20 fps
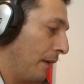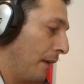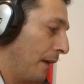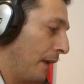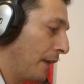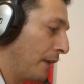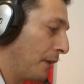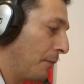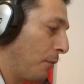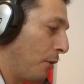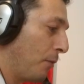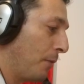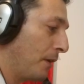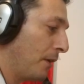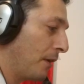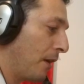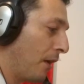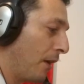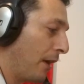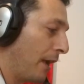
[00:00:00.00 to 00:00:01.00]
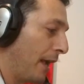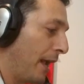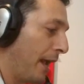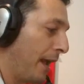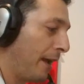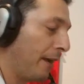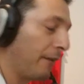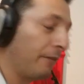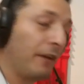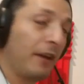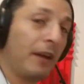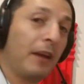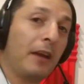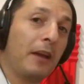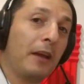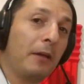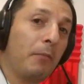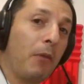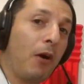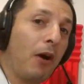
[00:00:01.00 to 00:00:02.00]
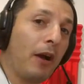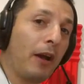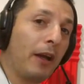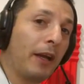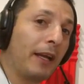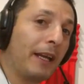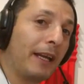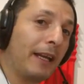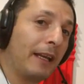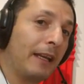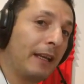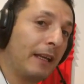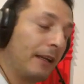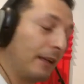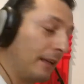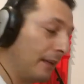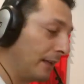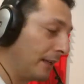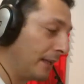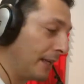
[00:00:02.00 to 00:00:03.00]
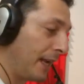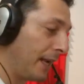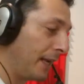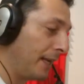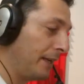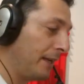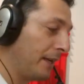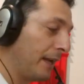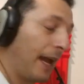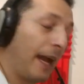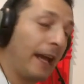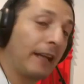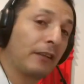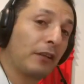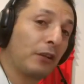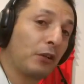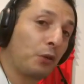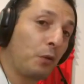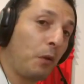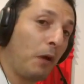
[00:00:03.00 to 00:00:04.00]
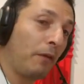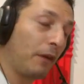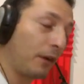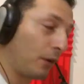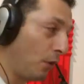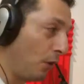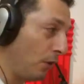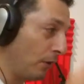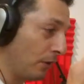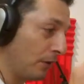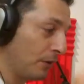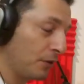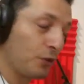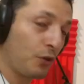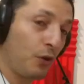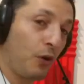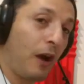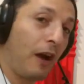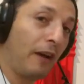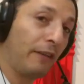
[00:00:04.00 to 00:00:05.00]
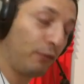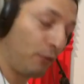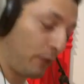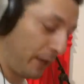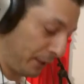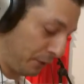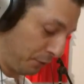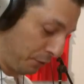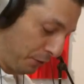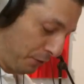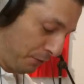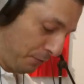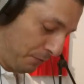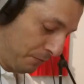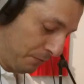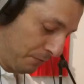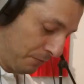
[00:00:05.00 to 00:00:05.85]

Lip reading: at the moment I have my gain at 12 o'clock, so halfway through.